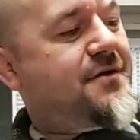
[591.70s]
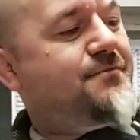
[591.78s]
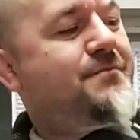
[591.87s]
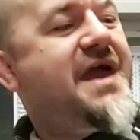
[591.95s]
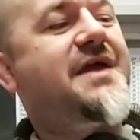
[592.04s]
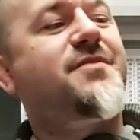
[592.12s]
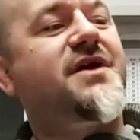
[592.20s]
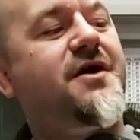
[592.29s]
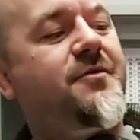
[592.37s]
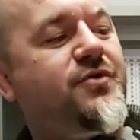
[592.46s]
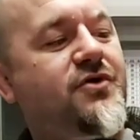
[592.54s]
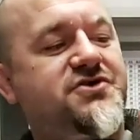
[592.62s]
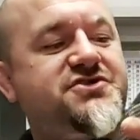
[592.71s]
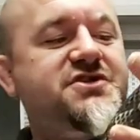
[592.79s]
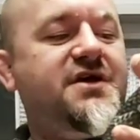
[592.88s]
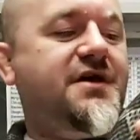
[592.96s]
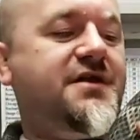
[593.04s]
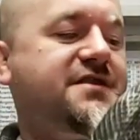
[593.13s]
maybe at a push,
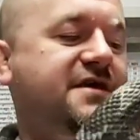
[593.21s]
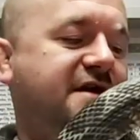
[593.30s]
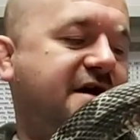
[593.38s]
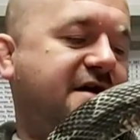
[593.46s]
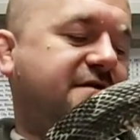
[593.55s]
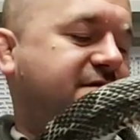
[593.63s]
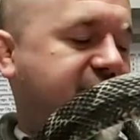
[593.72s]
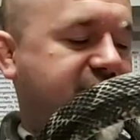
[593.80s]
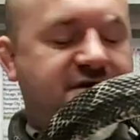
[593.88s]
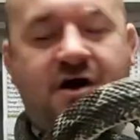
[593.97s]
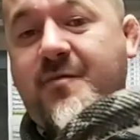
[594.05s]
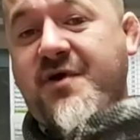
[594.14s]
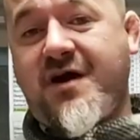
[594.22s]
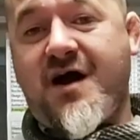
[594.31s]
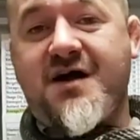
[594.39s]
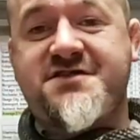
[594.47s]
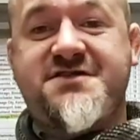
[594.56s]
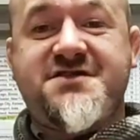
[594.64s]
the common
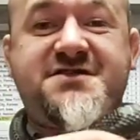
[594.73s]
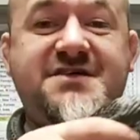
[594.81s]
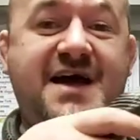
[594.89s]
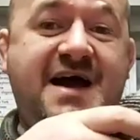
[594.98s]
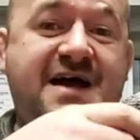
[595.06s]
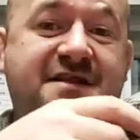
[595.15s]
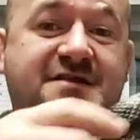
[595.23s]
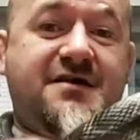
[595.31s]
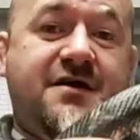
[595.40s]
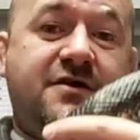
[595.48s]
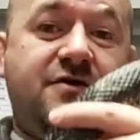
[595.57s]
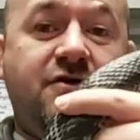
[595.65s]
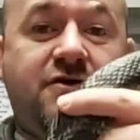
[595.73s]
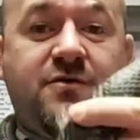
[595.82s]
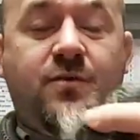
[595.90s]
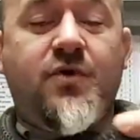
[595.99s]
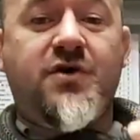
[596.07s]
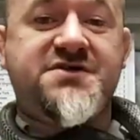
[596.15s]
garters and
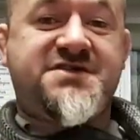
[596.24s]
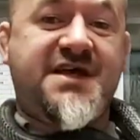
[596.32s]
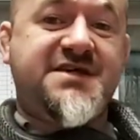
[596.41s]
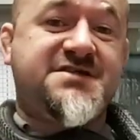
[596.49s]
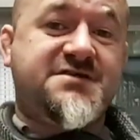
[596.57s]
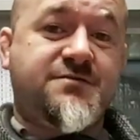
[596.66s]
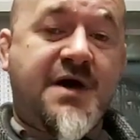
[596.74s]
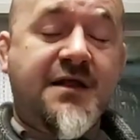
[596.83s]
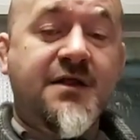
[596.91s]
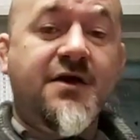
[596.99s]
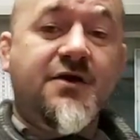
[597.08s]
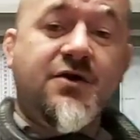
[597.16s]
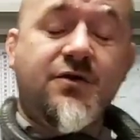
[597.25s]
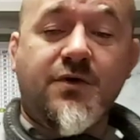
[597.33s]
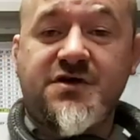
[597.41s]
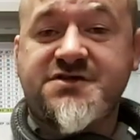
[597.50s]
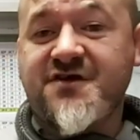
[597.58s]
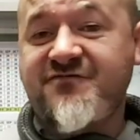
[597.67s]
northern water snakes as well, who
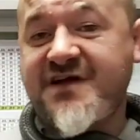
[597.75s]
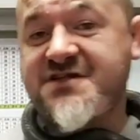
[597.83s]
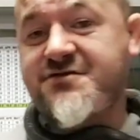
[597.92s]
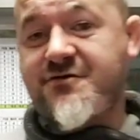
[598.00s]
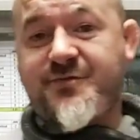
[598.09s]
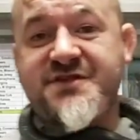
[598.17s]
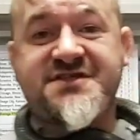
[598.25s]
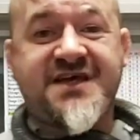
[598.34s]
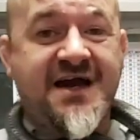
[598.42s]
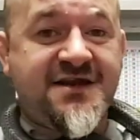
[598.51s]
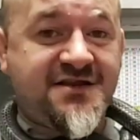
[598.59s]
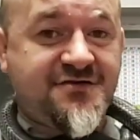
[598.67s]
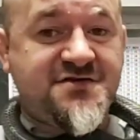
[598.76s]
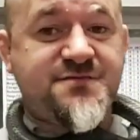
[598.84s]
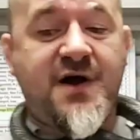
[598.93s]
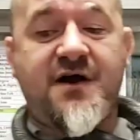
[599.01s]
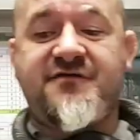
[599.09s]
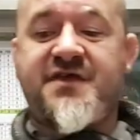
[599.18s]
also venture up into Canada as
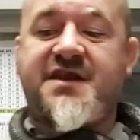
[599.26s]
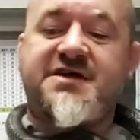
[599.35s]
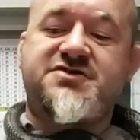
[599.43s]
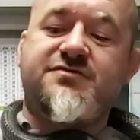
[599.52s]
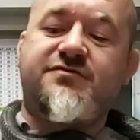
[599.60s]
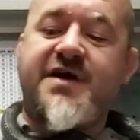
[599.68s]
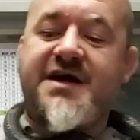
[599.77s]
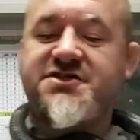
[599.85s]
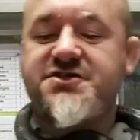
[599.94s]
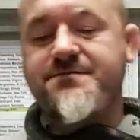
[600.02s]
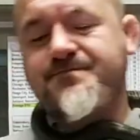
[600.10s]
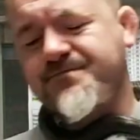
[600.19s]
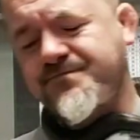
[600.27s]
part of their natural range.